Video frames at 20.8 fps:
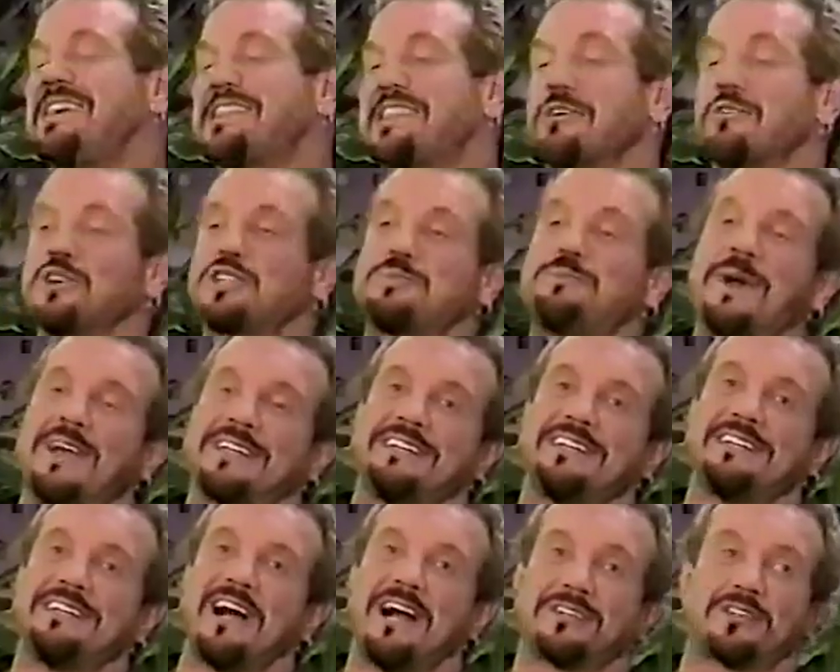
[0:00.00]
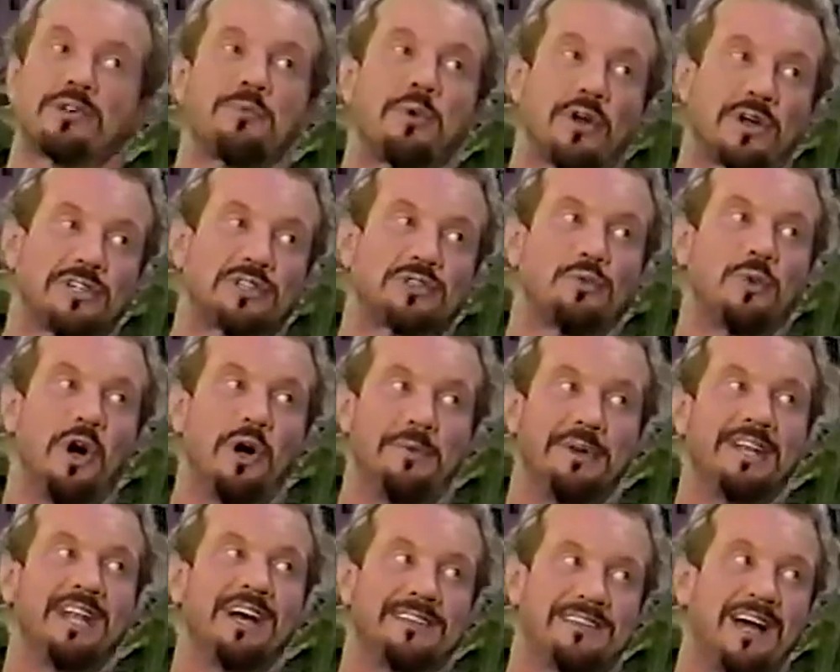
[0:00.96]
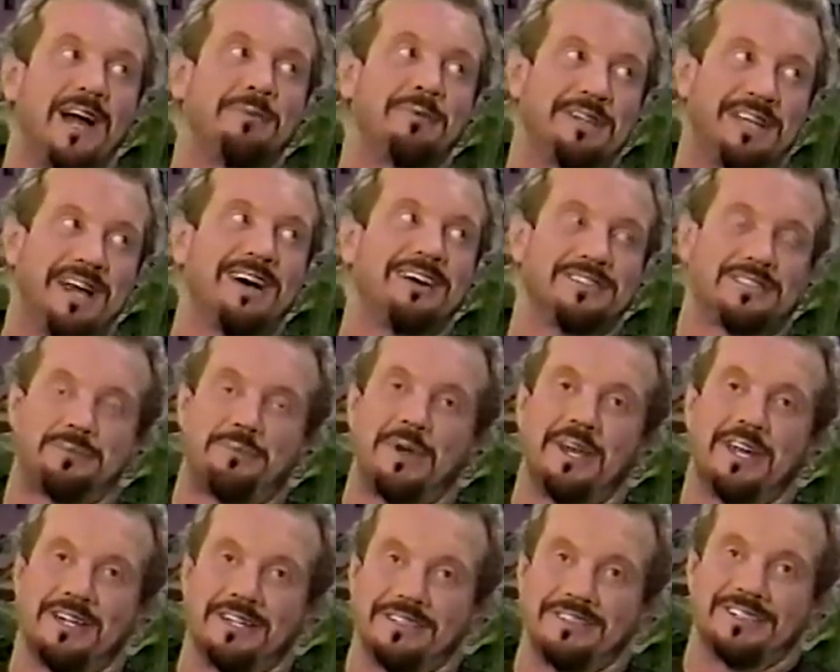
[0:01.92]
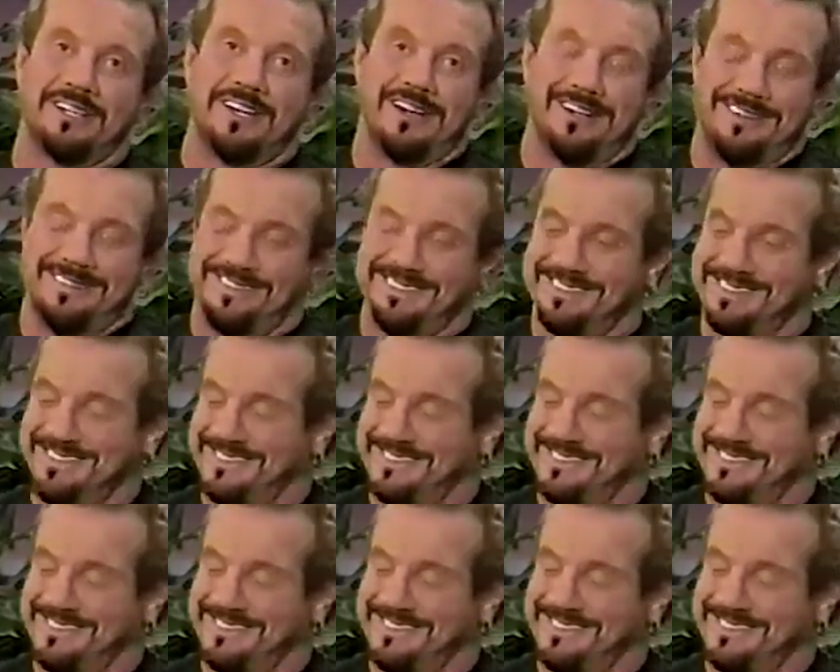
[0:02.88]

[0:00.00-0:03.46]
think they were expecting Dr. Marcus Welby, not Diamond Dallas Page. You know?